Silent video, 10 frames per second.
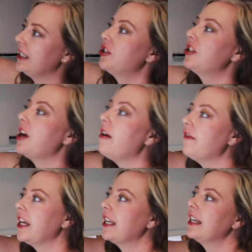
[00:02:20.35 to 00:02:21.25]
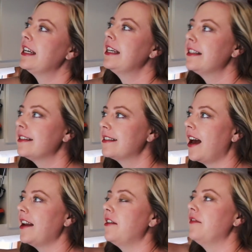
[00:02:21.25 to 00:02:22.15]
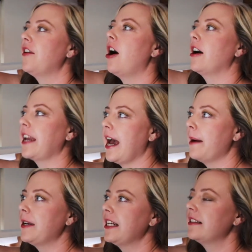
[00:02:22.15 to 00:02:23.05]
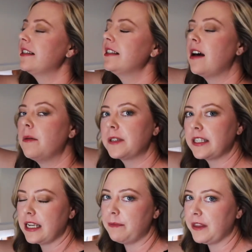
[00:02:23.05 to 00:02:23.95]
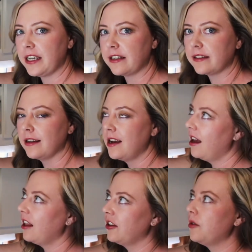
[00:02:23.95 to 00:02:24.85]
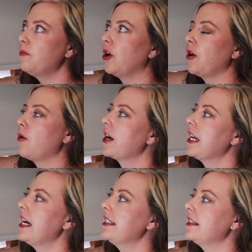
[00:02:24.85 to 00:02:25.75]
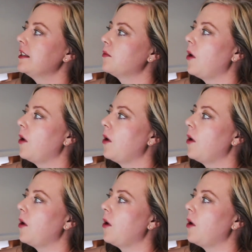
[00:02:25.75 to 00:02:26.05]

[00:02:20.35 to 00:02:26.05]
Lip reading: the shelving inside of our cabinets. This helps keep things a little more organized as